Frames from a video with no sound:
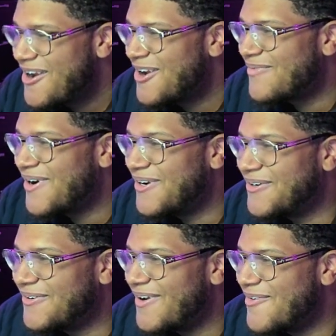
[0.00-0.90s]

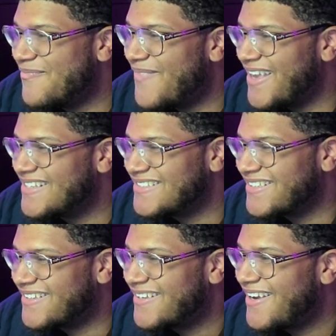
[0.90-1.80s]
Bro,
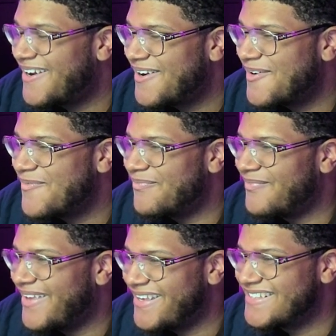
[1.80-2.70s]
amazing.
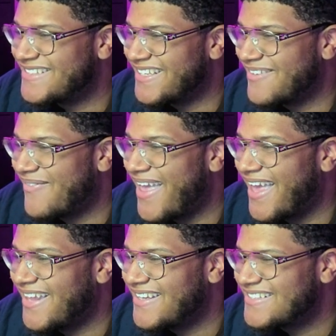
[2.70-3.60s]
Amazing,
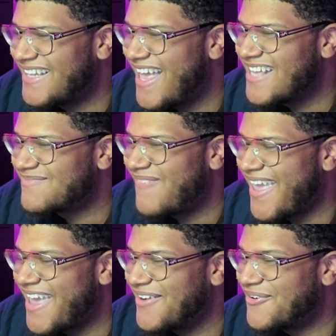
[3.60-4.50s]
man. This last
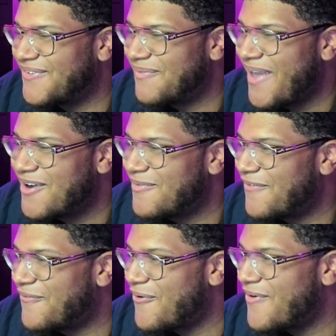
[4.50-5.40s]
panel, the panel
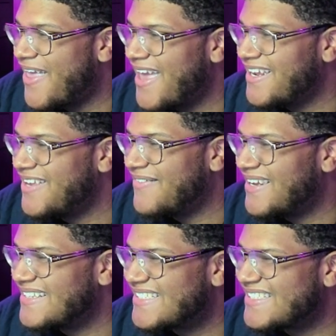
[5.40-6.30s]
before that
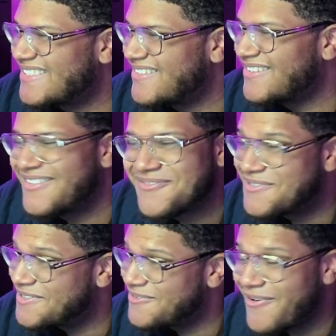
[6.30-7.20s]
even, it was
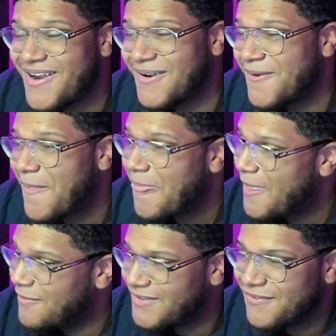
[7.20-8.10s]
just great.
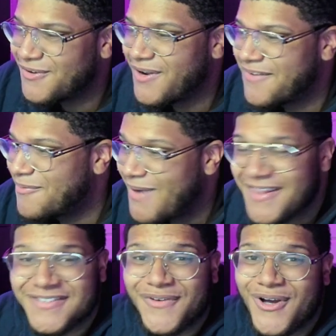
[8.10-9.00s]
I'm definitely gonna have to buy
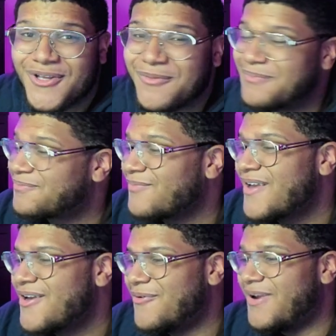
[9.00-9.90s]
this volume
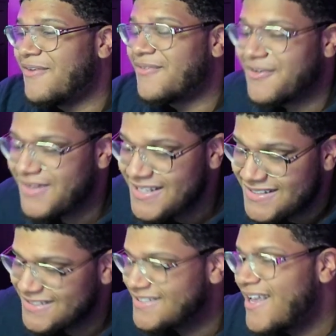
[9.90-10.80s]
whenever it
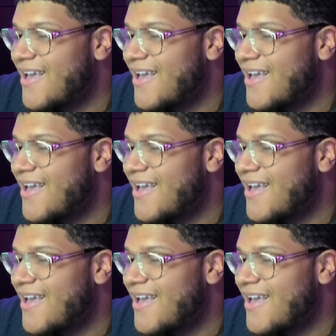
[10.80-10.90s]
releases.